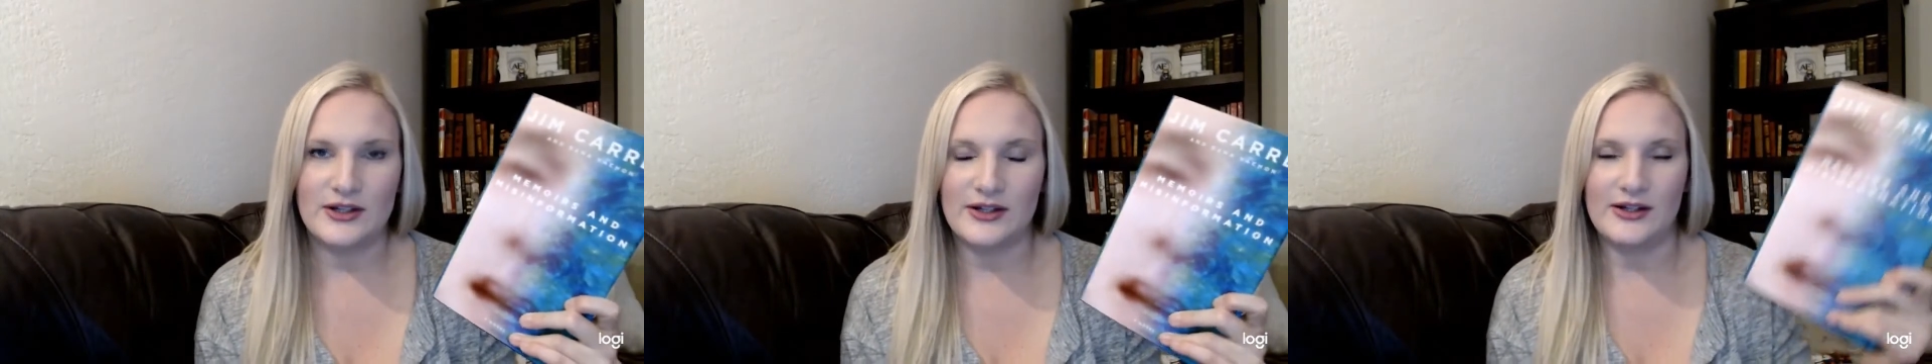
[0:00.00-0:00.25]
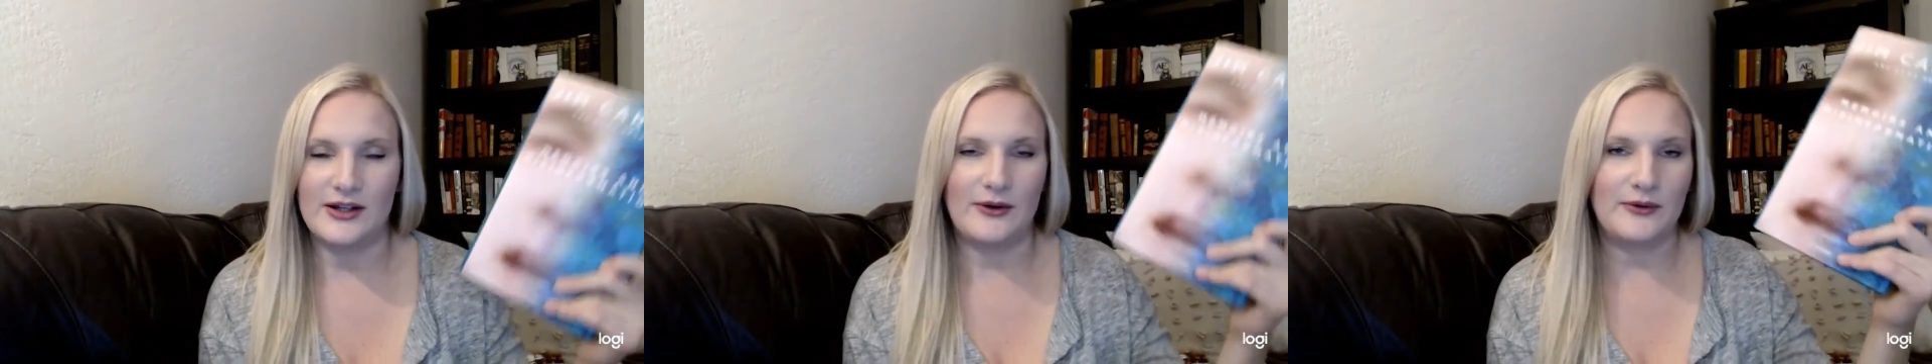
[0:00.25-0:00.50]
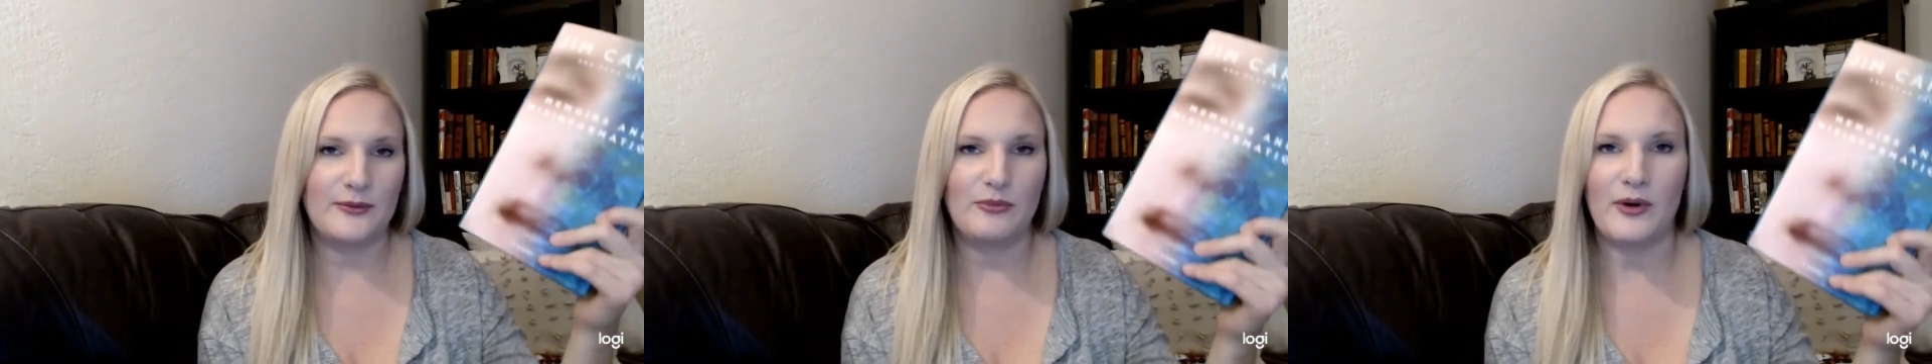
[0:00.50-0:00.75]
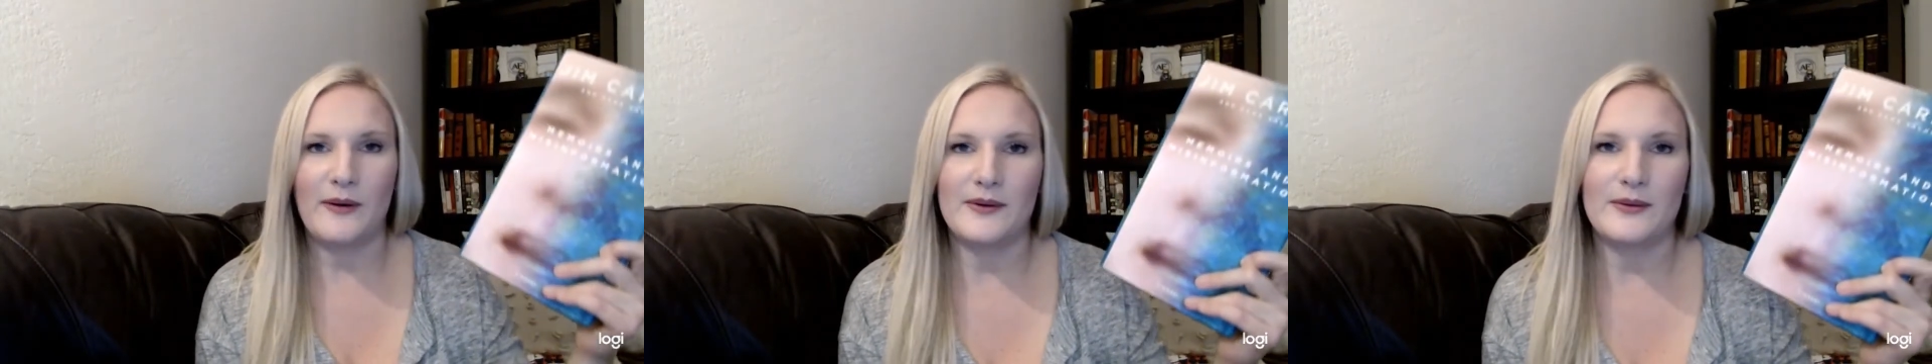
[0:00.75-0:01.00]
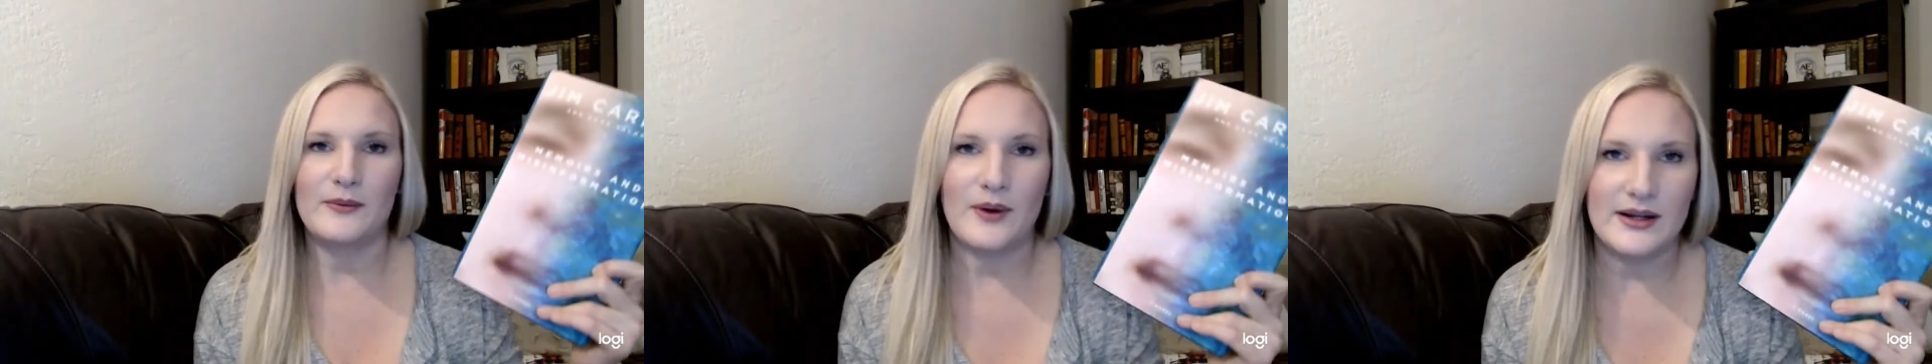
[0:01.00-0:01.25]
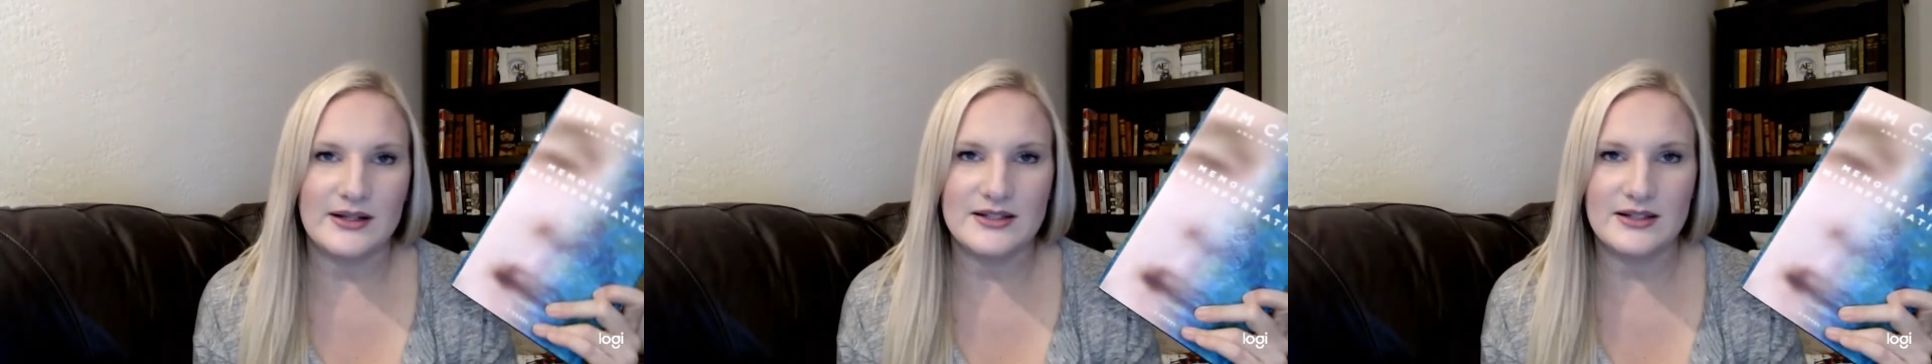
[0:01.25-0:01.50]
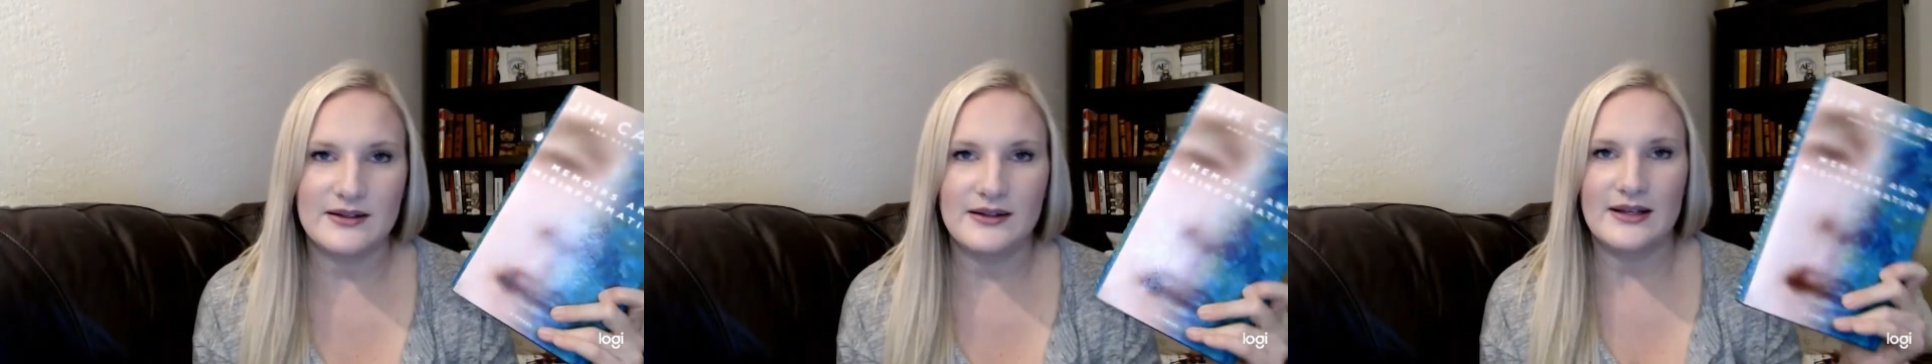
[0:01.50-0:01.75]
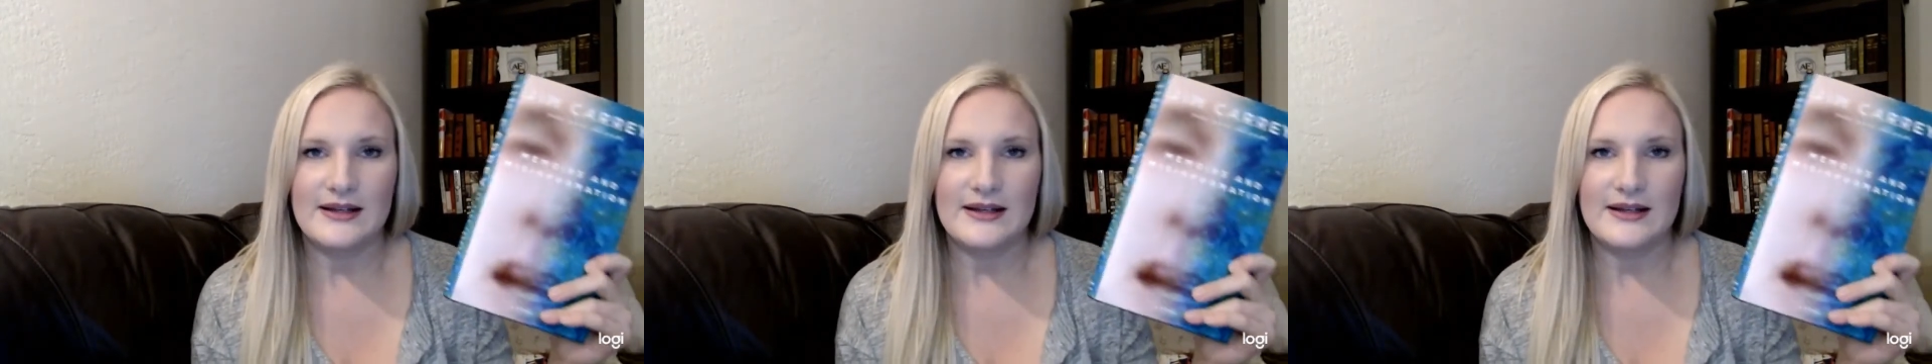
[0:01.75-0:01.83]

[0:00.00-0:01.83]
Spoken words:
He probably wanted to